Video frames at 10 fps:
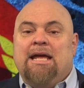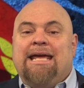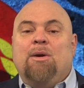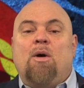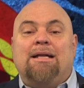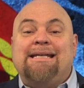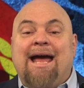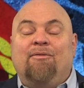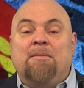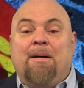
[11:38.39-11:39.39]
He wants
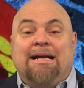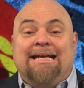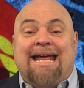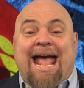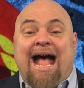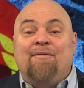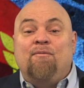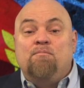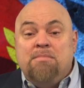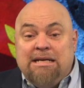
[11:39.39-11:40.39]
everybody to have
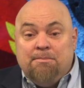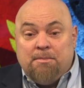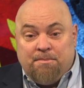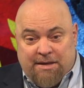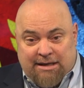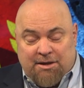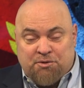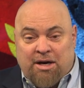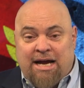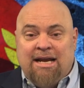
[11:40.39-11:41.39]
minimum things,
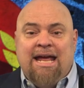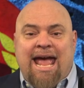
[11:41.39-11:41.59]
right?